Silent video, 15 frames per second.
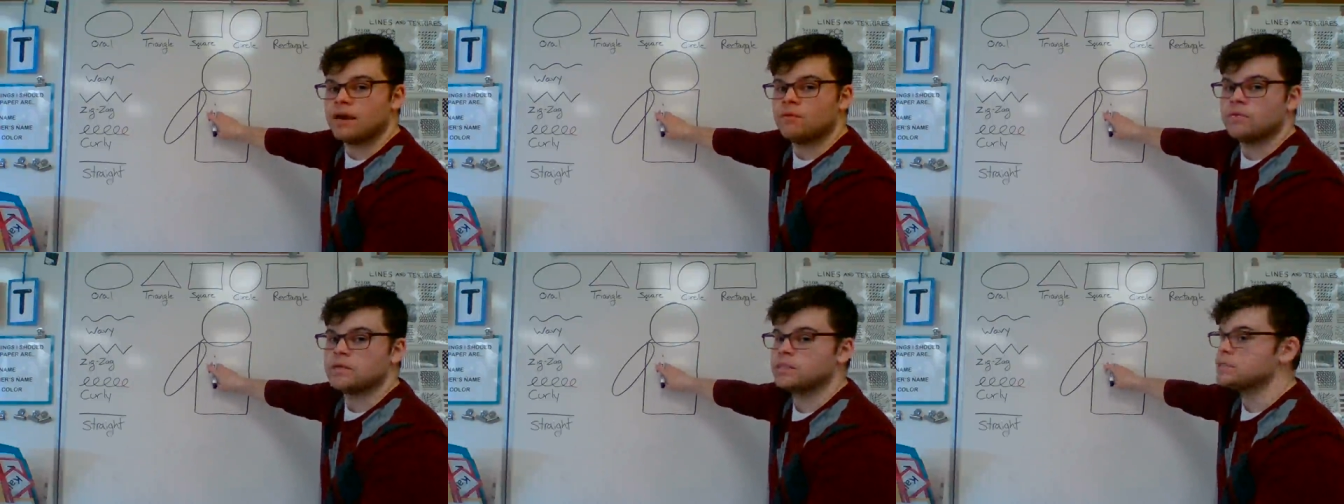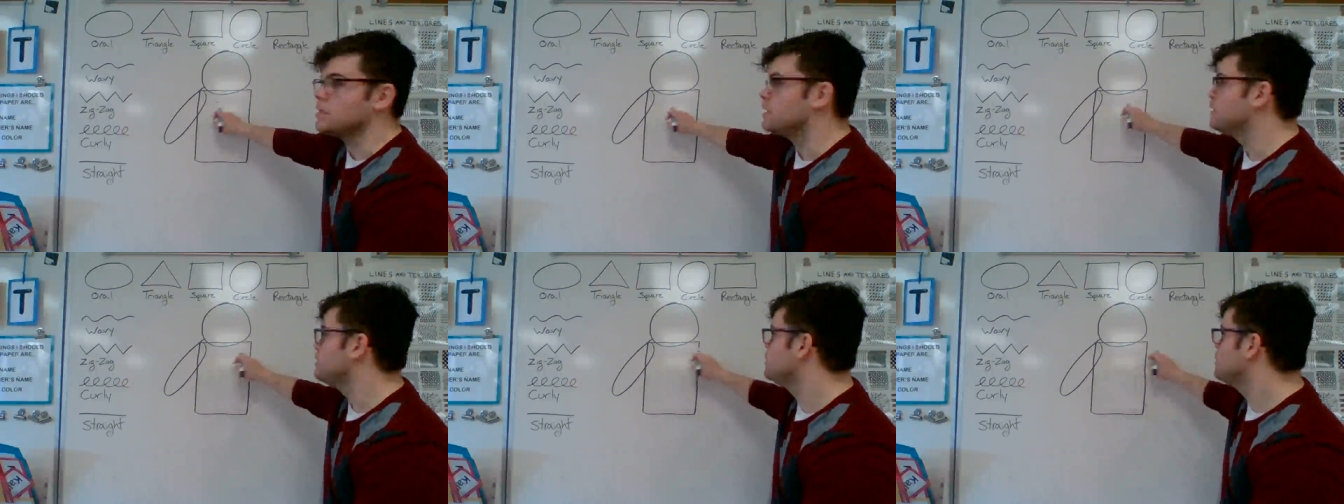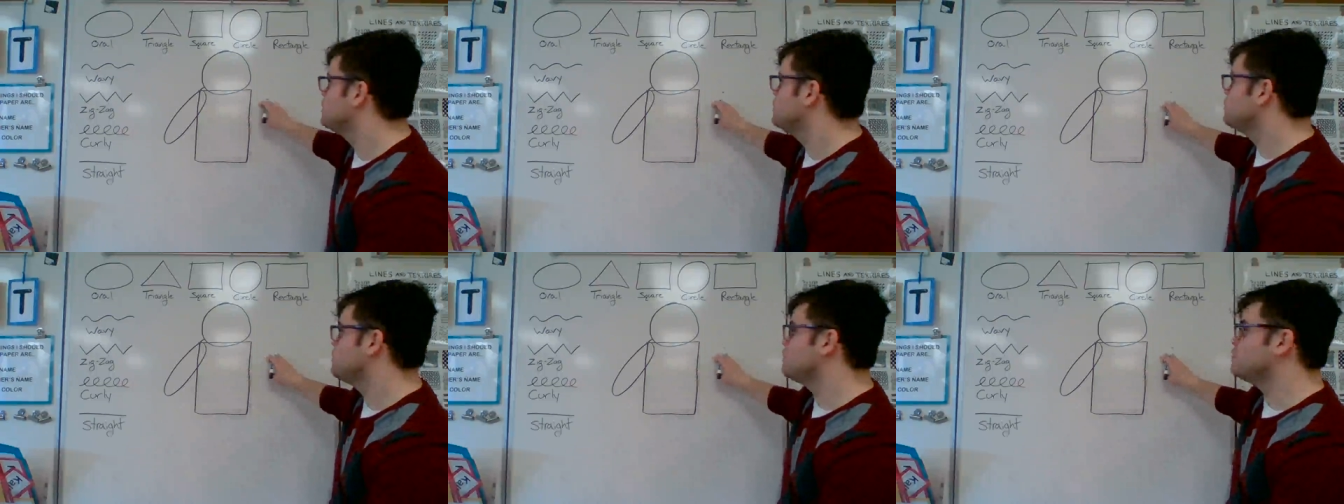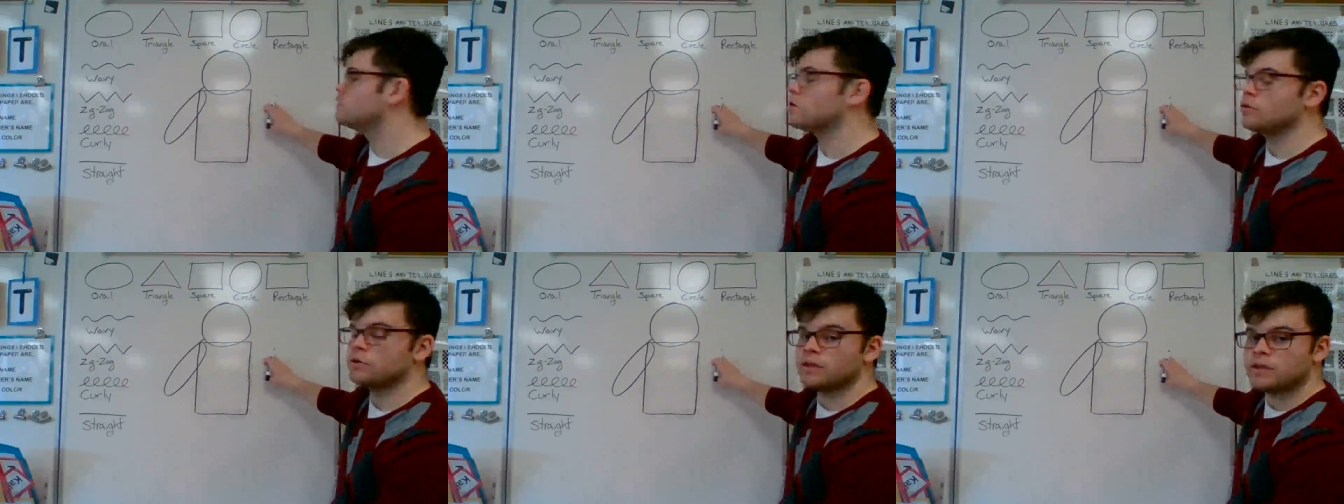Once you have that
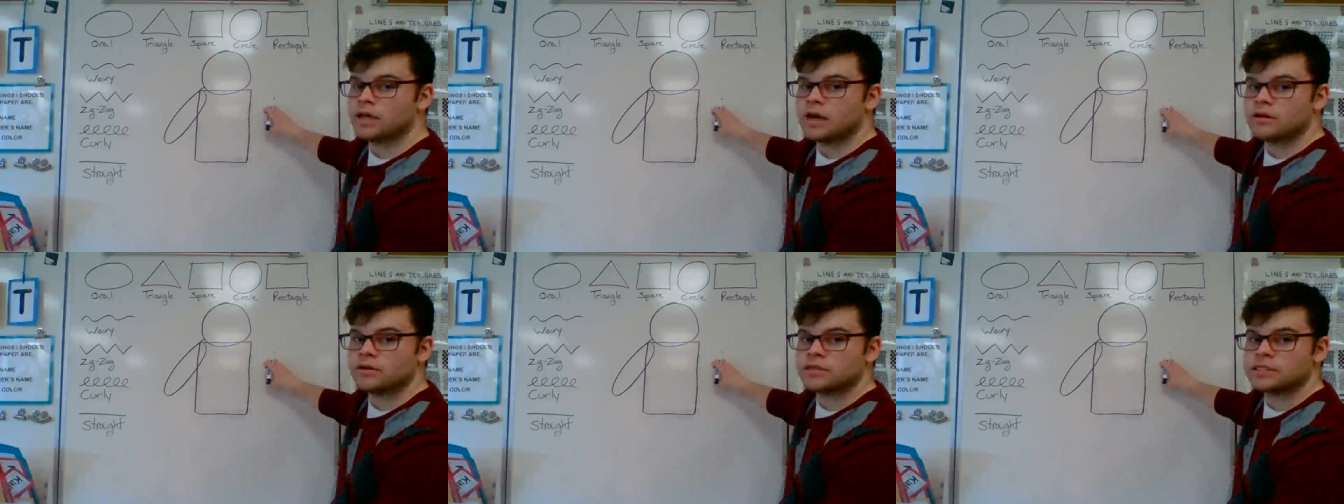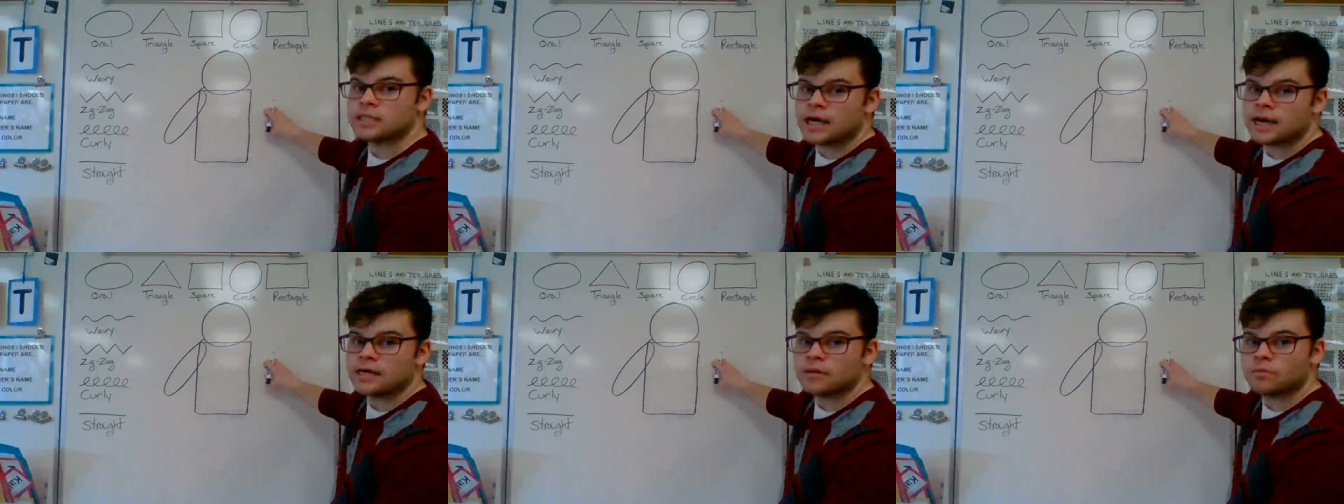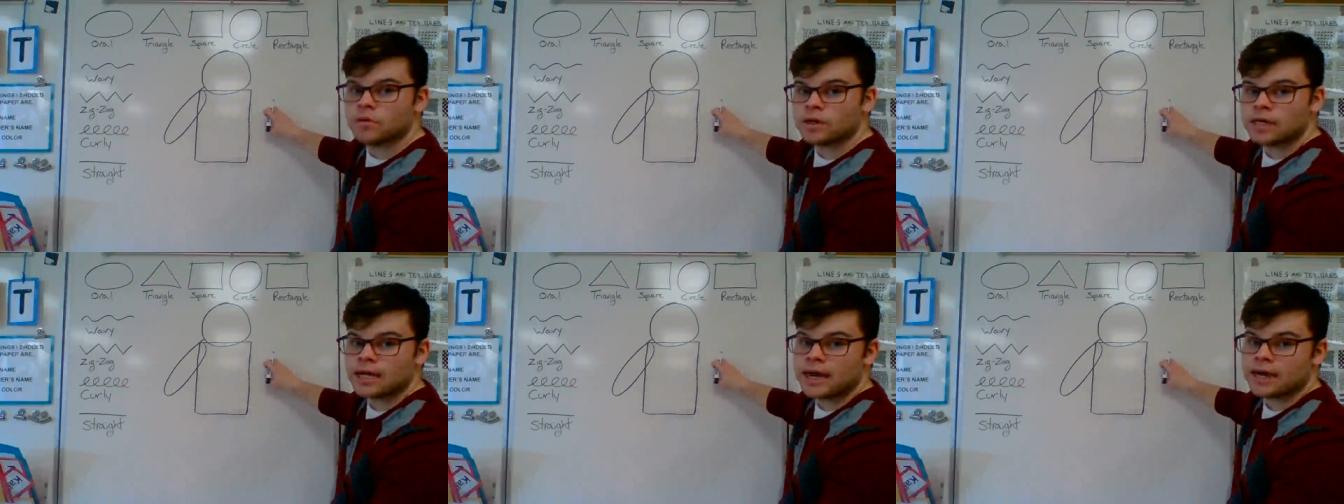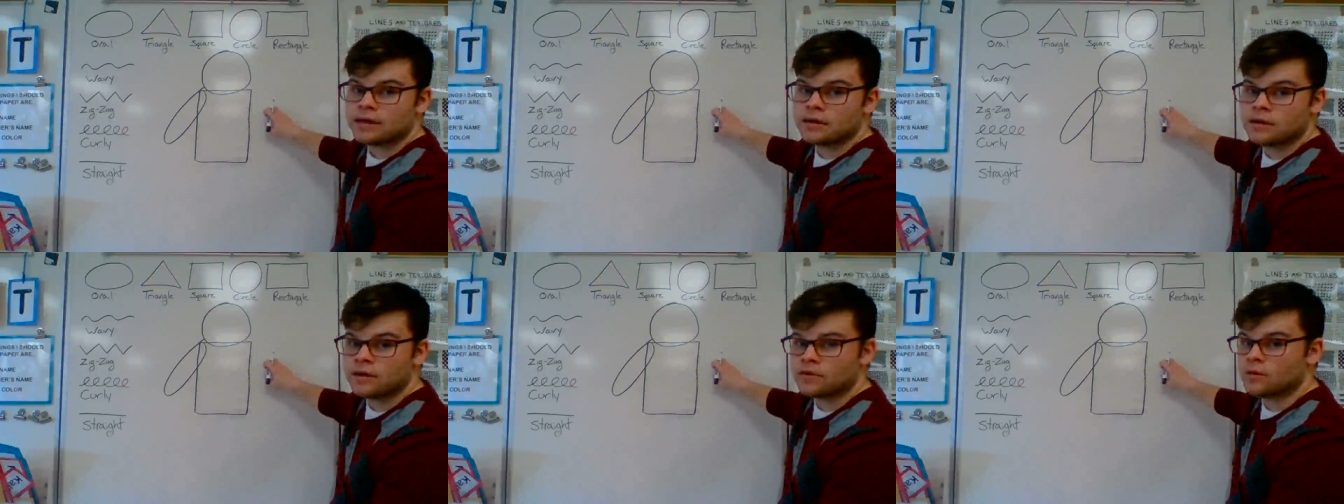one done, go to the other
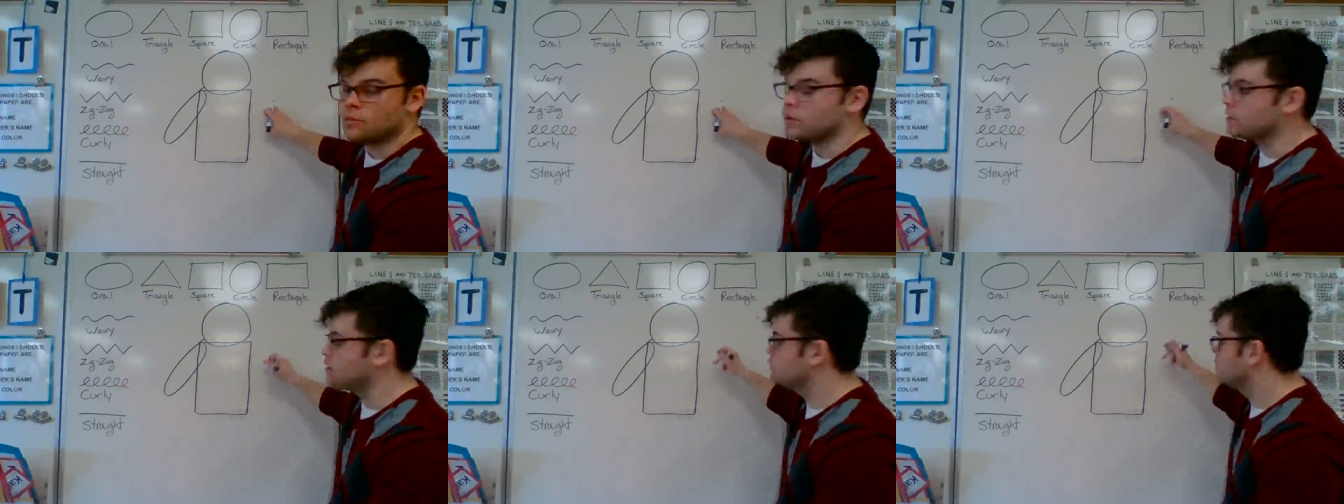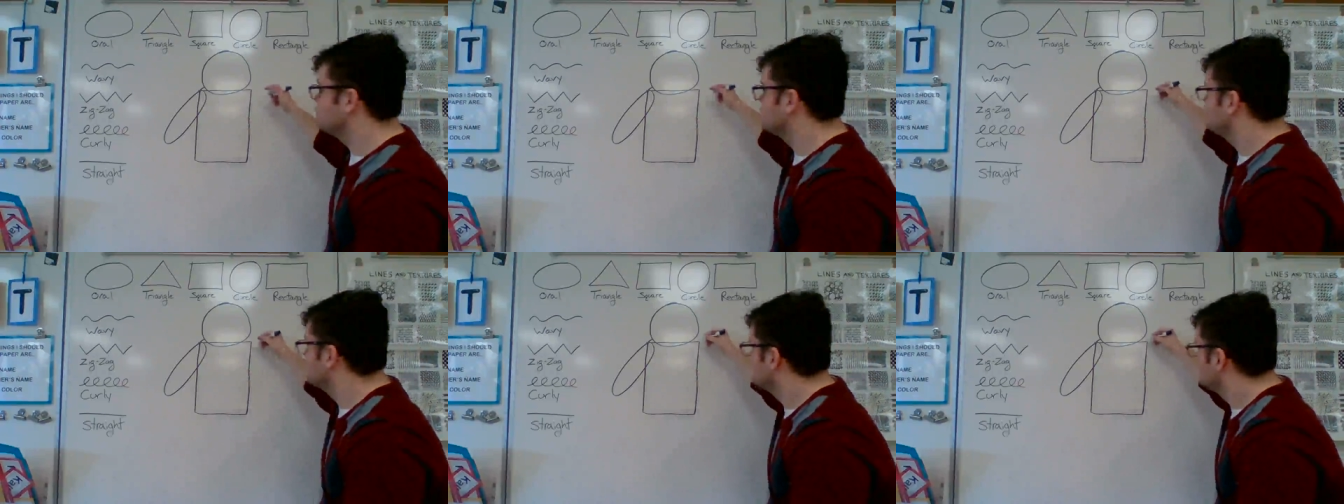side and we're going to add